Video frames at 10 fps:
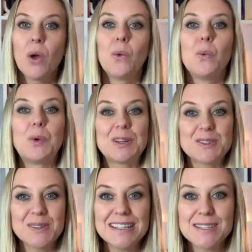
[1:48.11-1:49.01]

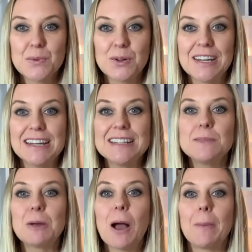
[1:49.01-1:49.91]
Once your little one
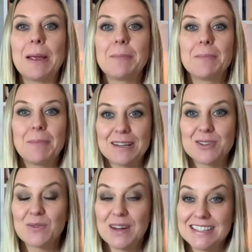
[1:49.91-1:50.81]
is becoming
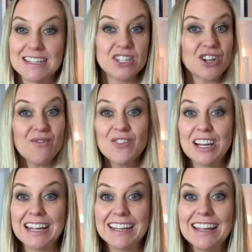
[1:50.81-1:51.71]
better rested
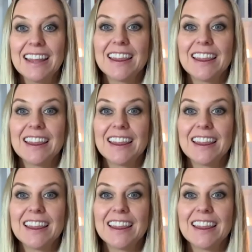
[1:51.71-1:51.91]
generally,